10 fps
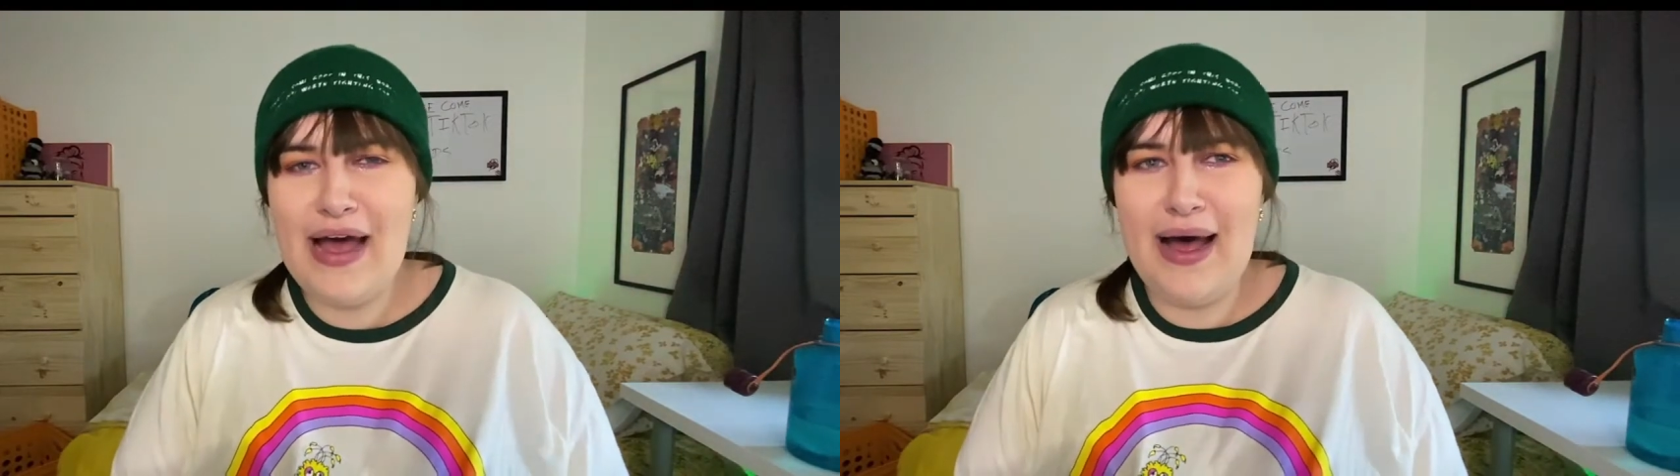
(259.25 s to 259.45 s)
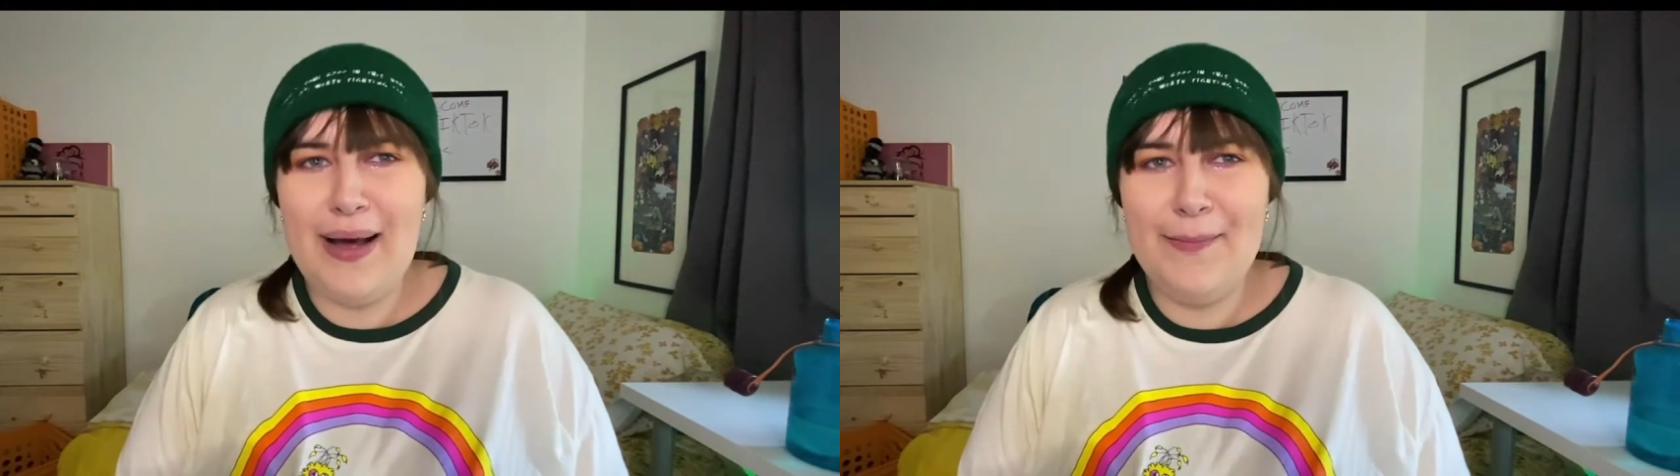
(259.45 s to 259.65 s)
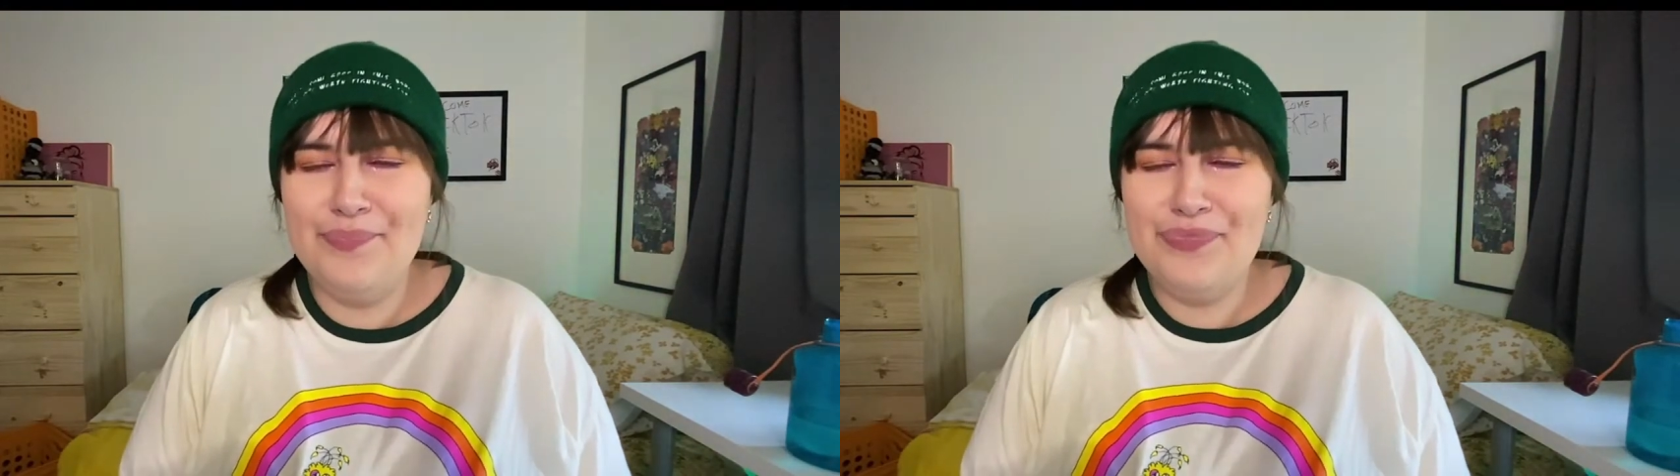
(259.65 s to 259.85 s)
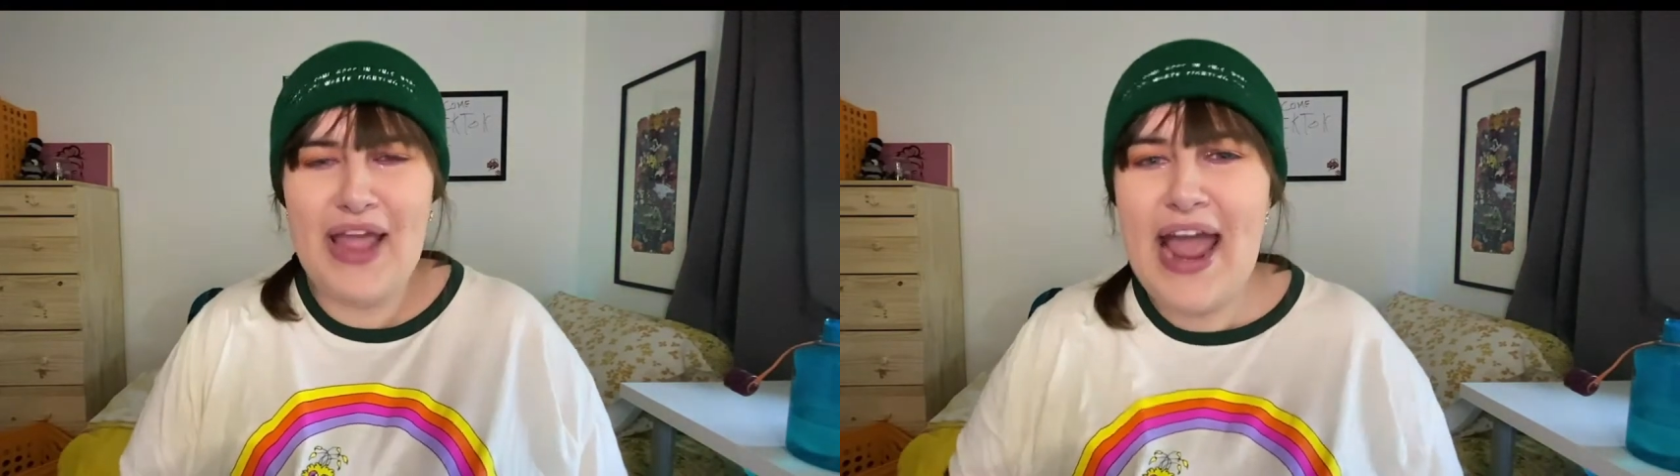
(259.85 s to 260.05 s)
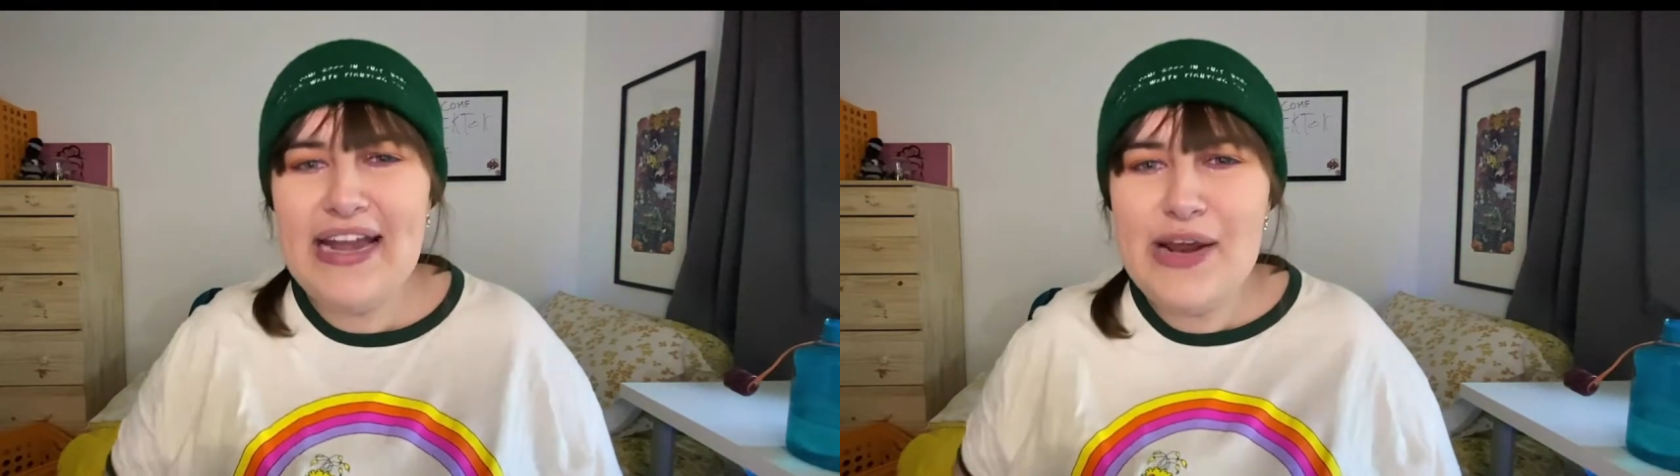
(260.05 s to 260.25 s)

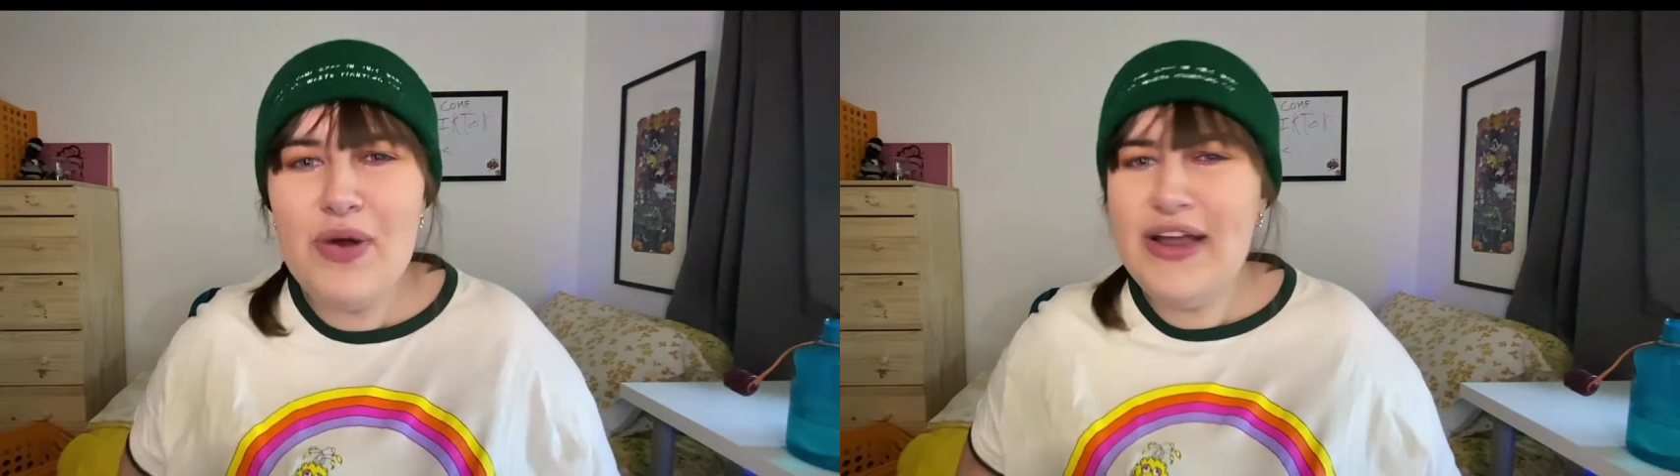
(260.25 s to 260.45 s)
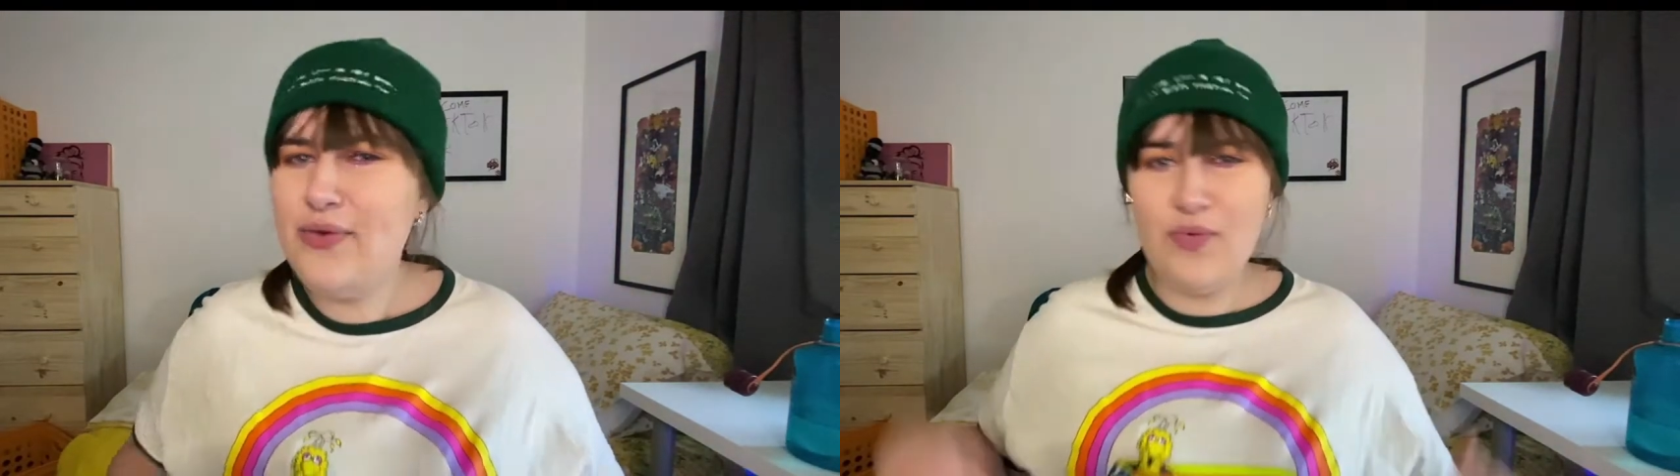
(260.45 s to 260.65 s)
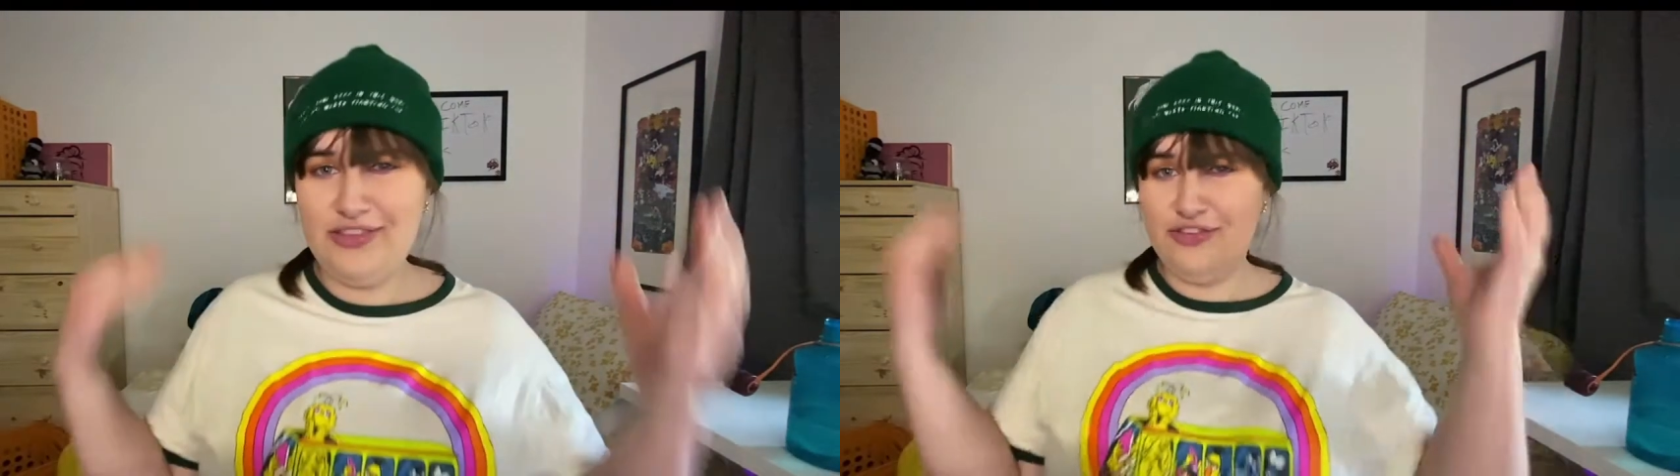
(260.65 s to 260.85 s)
Anyone with